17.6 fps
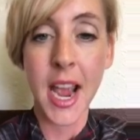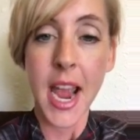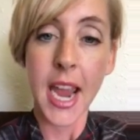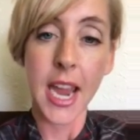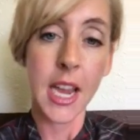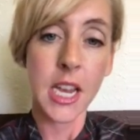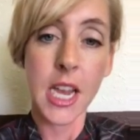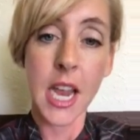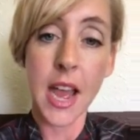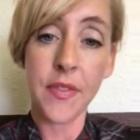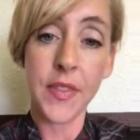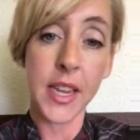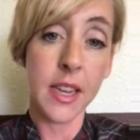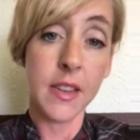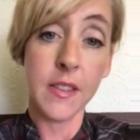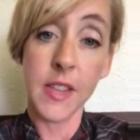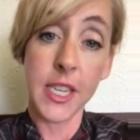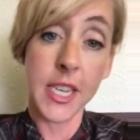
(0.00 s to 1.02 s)
And at
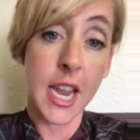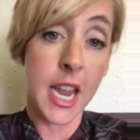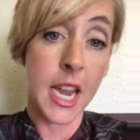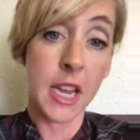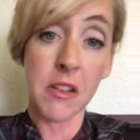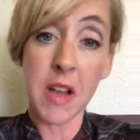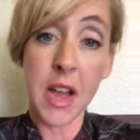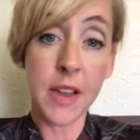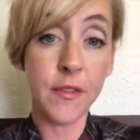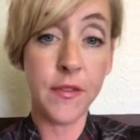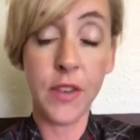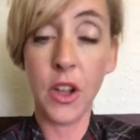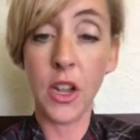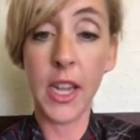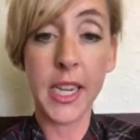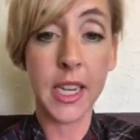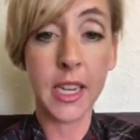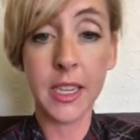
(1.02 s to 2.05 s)
the end of the day, I
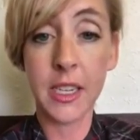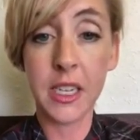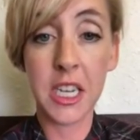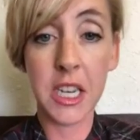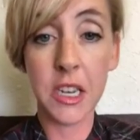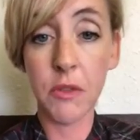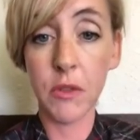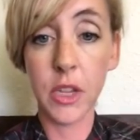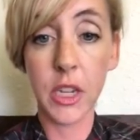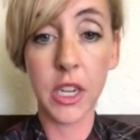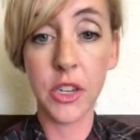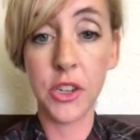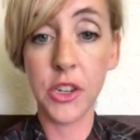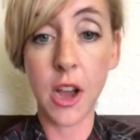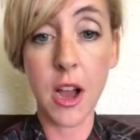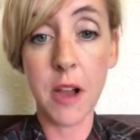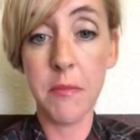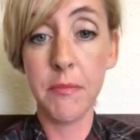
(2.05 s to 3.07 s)
felt like it did a really good
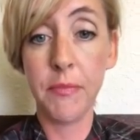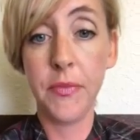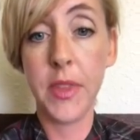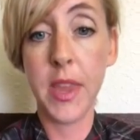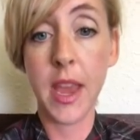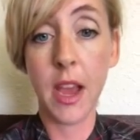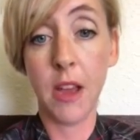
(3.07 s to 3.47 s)
job.